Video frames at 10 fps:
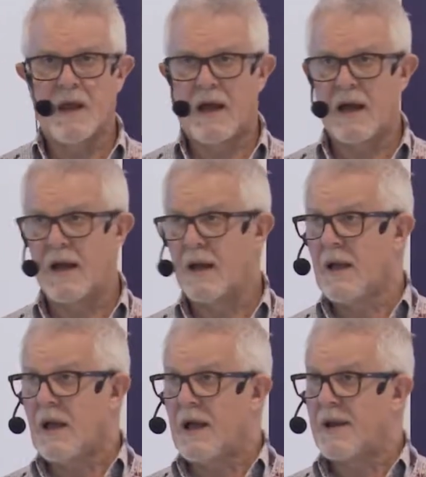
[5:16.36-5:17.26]

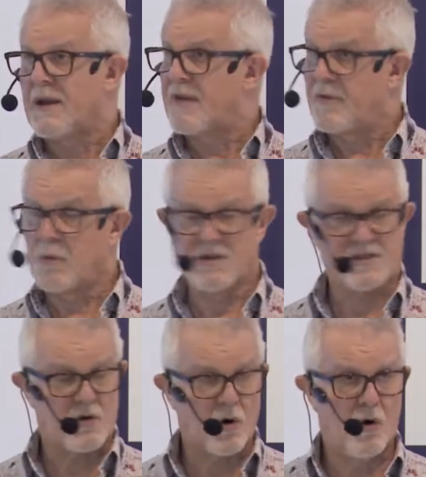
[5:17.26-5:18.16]
And if you want
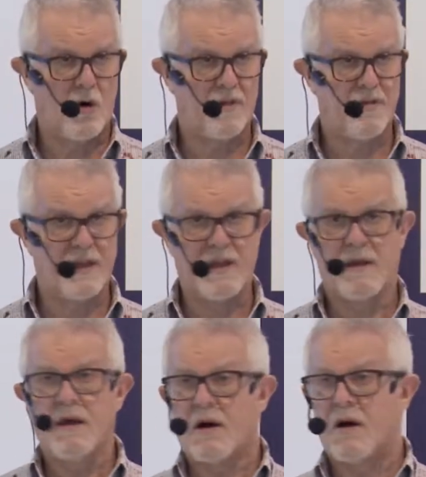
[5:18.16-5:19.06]
to call on
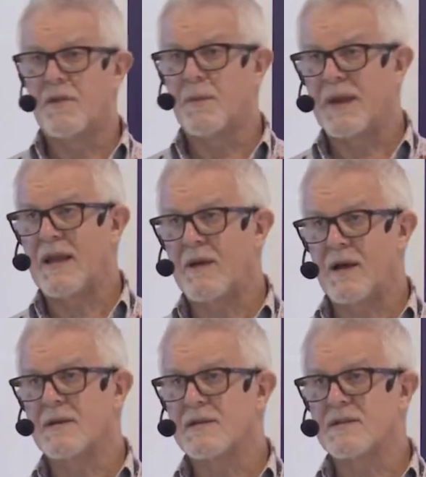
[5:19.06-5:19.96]
the big
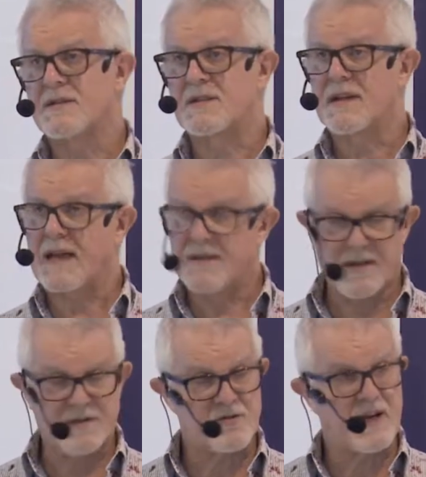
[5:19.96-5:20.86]
guns to get
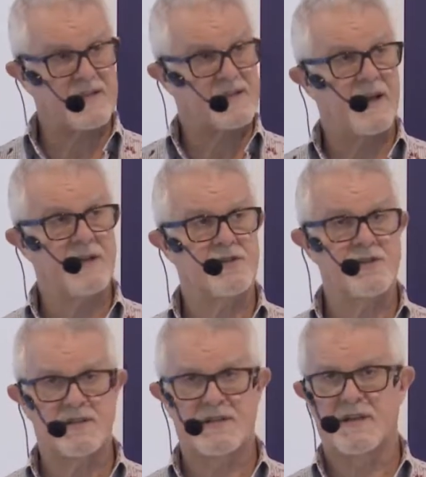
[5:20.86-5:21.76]
the
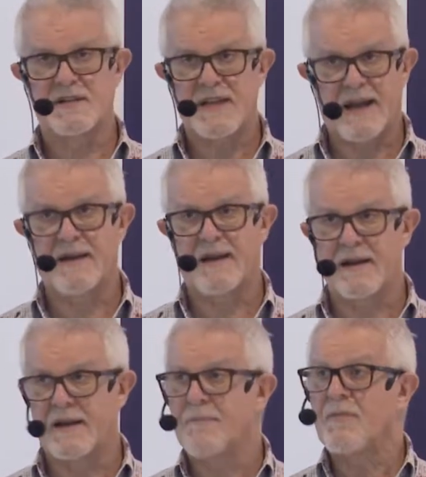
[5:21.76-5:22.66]
translations done
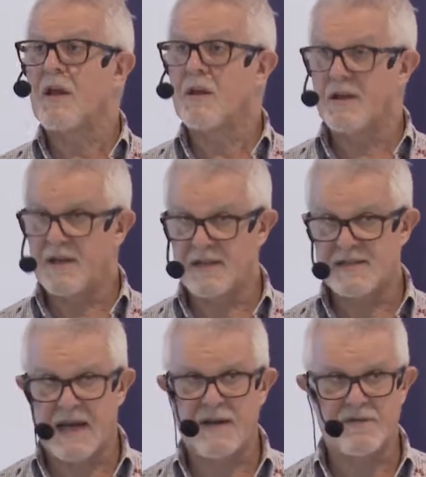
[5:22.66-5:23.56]
technically, you need
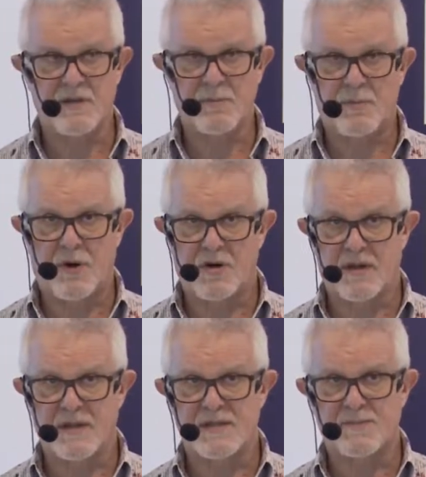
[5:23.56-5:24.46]
to have deep
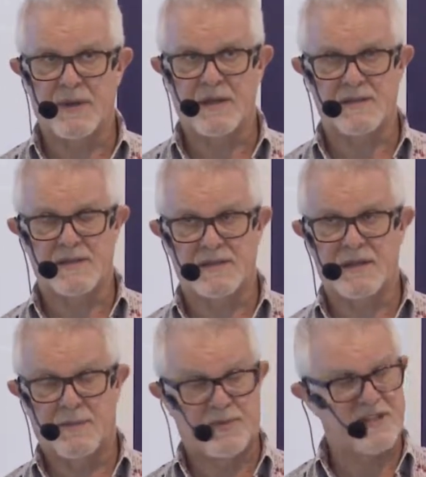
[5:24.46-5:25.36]
pockets, because it's
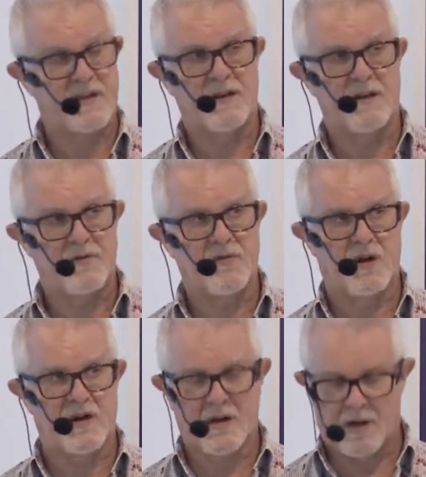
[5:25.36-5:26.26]
particularly if you've
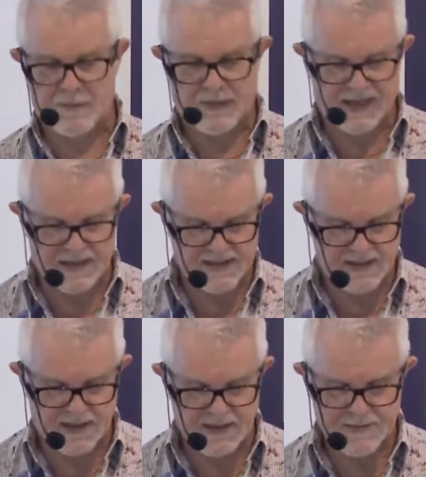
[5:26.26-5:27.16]
got a complex
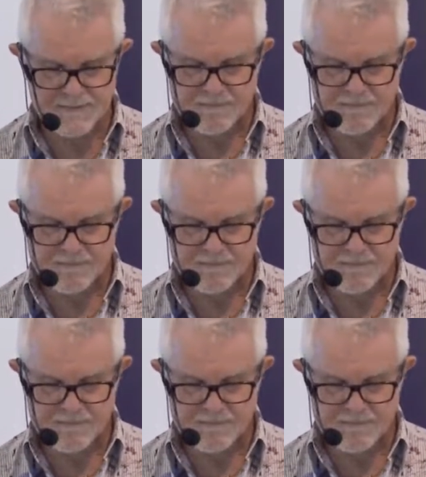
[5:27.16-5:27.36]
site.